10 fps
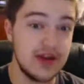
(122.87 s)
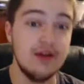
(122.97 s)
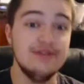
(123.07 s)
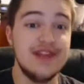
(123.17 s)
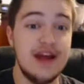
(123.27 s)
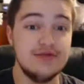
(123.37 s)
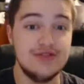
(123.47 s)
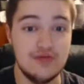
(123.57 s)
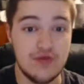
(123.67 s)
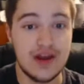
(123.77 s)
goes down
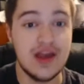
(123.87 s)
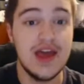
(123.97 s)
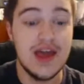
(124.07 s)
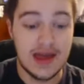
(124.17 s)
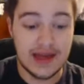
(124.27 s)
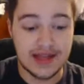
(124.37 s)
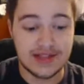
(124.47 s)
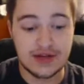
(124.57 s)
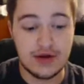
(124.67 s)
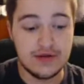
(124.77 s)
to the ring,
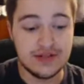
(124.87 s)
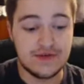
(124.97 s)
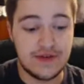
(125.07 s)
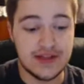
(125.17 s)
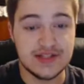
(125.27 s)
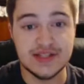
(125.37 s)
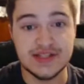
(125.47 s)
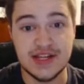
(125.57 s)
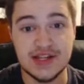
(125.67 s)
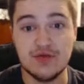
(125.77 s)
gets in Owens' face and
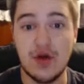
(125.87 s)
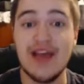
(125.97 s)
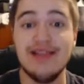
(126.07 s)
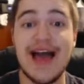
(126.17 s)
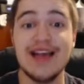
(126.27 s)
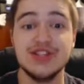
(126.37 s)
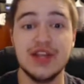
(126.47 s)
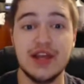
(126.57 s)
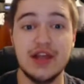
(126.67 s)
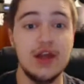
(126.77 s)
says, "Well, hey, last
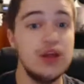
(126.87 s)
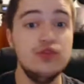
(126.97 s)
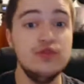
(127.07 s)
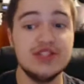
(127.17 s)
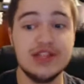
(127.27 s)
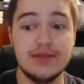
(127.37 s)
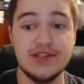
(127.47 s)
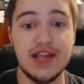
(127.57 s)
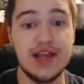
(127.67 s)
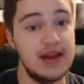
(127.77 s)
night you and Sami
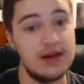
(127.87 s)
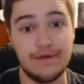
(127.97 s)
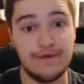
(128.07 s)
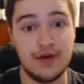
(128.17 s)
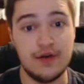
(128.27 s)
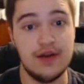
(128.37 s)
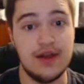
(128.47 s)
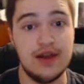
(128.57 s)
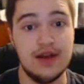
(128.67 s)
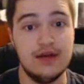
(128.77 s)
Zayn interfered
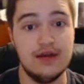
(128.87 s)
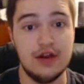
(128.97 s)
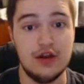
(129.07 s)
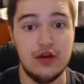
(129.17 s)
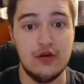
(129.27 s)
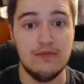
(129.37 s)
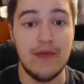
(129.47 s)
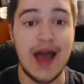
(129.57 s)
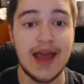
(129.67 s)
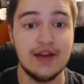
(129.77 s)
in,
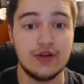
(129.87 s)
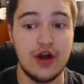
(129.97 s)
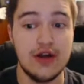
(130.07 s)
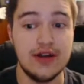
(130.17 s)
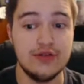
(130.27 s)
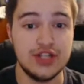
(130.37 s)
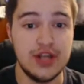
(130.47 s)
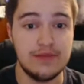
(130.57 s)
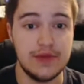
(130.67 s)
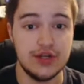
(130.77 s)
my Intercontinental
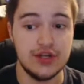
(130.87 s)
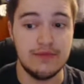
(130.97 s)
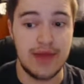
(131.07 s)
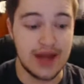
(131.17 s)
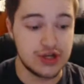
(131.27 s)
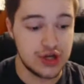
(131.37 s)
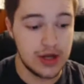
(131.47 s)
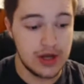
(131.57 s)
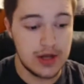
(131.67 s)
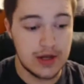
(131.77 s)
Championship match.
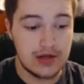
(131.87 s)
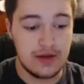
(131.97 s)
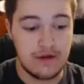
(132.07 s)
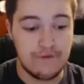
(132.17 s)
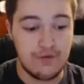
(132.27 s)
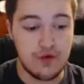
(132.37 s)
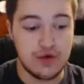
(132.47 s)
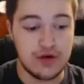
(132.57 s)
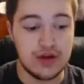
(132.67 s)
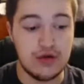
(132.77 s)

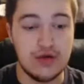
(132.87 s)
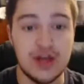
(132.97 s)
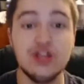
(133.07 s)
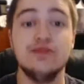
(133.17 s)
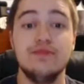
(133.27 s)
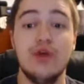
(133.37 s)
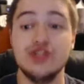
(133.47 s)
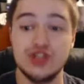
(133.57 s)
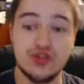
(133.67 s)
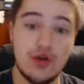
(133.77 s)
Therefore,
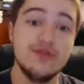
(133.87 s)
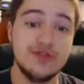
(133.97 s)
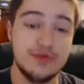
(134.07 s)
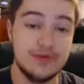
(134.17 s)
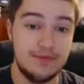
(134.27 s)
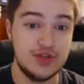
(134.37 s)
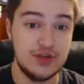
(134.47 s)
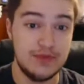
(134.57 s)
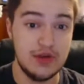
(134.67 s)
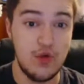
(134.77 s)
Cesaro
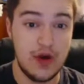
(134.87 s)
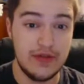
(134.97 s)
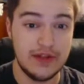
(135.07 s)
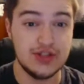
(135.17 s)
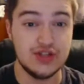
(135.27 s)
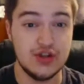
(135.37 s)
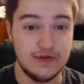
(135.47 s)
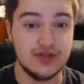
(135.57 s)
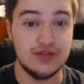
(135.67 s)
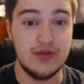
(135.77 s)
should be the one that
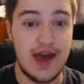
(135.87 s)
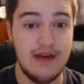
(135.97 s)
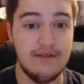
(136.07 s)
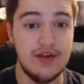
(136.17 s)
deserves to have